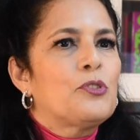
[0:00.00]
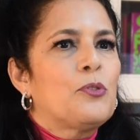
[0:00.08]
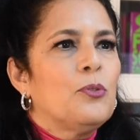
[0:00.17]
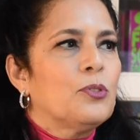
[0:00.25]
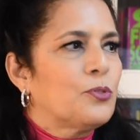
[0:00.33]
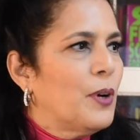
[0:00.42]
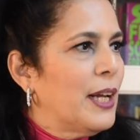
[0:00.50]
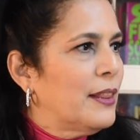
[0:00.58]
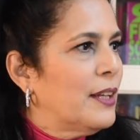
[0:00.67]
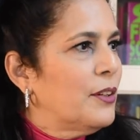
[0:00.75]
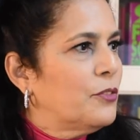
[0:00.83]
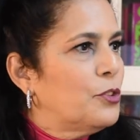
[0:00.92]
schools, right?
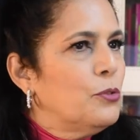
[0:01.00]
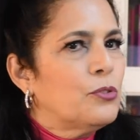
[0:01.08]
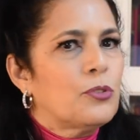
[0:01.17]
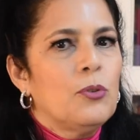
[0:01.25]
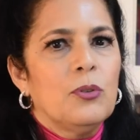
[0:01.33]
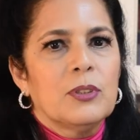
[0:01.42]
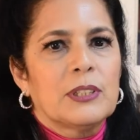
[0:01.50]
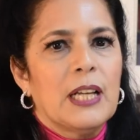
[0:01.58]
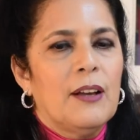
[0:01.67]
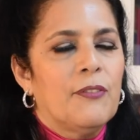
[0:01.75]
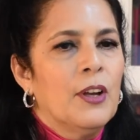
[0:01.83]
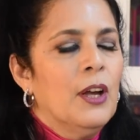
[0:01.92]
There are two schools
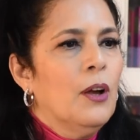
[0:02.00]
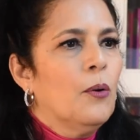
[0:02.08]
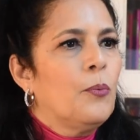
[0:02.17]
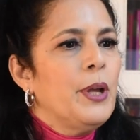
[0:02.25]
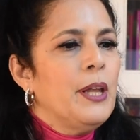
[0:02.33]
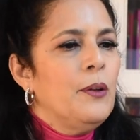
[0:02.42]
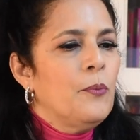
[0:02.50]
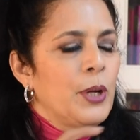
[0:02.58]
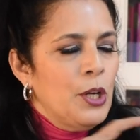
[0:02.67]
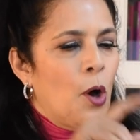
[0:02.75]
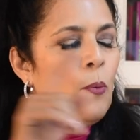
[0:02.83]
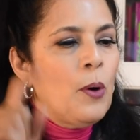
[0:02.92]
of, we
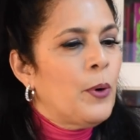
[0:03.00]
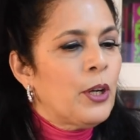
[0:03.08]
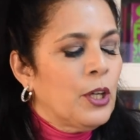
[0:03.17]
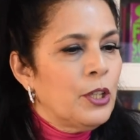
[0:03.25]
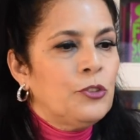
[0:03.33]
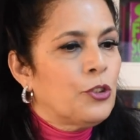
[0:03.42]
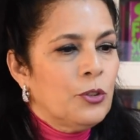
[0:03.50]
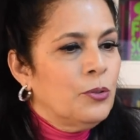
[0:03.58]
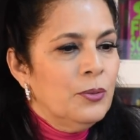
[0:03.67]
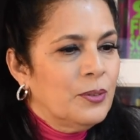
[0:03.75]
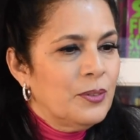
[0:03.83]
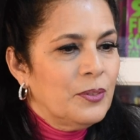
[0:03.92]
know what we're going to
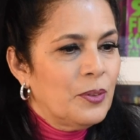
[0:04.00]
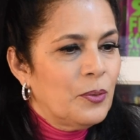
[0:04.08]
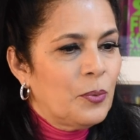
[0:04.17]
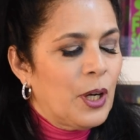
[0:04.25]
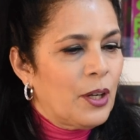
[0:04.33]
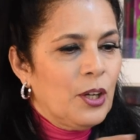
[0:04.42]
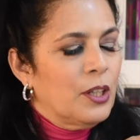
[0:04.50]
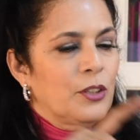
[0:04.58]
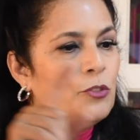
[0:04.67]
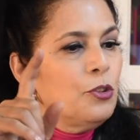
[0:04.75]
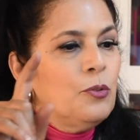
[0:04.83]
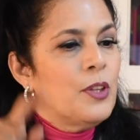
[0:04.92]
do. We're going to
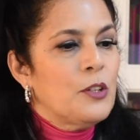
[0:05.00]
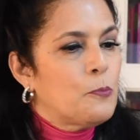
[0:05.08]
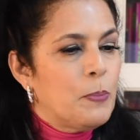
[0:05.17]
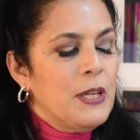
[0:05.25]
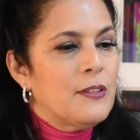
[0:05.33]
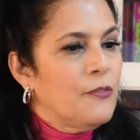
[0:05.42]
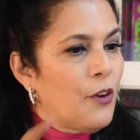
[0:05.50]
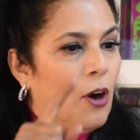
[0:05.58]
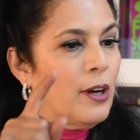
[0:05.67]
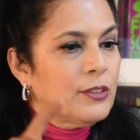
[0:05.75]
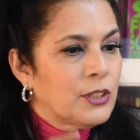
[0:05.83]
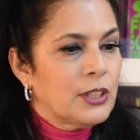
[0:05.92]
do this piece of
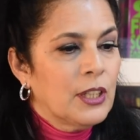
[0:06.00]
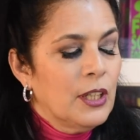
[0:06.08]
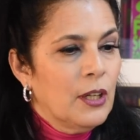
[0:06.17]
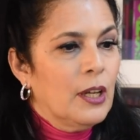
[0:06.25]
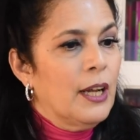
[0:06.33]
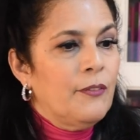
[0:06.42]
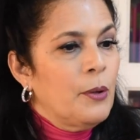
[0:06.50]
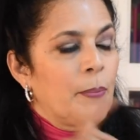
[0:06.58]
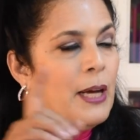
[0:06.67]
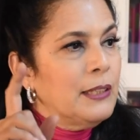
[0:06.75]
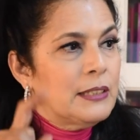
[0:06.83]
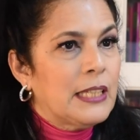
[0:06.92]
art.
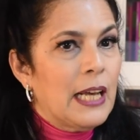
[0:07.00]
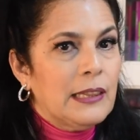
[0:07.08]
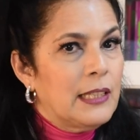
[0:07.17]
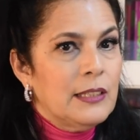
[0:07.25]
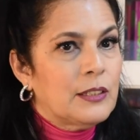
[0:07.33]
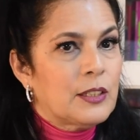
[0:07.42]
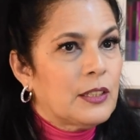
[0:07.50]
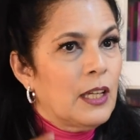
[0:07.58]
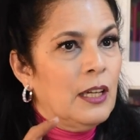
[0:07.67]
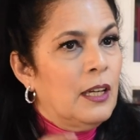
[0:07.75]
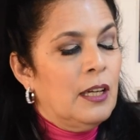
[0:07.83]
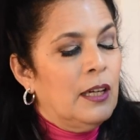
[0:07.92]
Everybody's got this
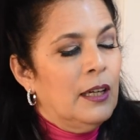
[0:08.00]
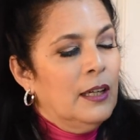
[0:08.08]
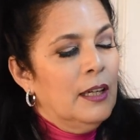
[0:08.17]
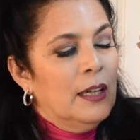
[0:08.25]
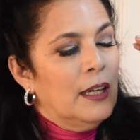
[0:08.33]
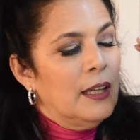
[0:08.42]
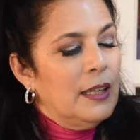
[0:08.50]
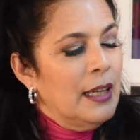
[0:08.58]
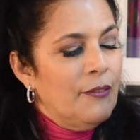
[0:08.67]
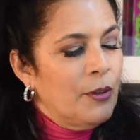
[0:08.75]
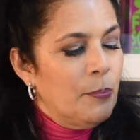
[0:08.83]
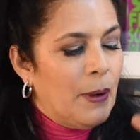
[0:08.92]

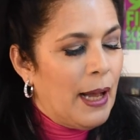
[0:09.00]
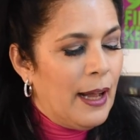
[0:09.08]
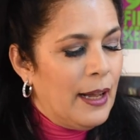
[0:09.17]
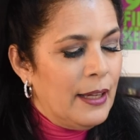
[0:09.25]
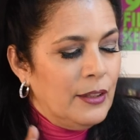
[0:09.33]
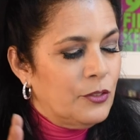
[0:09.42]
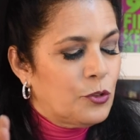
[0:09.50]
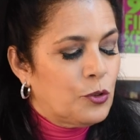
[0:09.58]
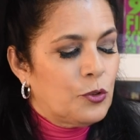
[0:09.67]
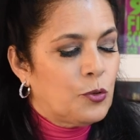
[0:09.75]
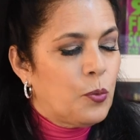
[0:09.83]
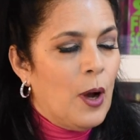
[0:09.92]
11 by
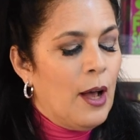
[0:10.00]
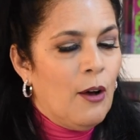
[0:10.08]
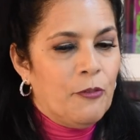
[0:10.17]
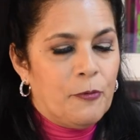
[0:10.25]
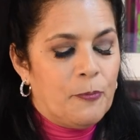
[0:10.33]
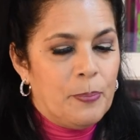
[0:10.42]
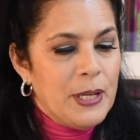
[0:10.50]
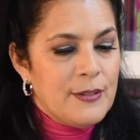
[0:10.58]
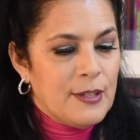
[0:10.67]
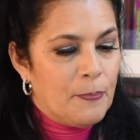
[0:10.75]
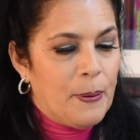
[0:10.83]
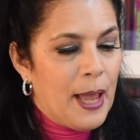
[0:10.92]
12 piece of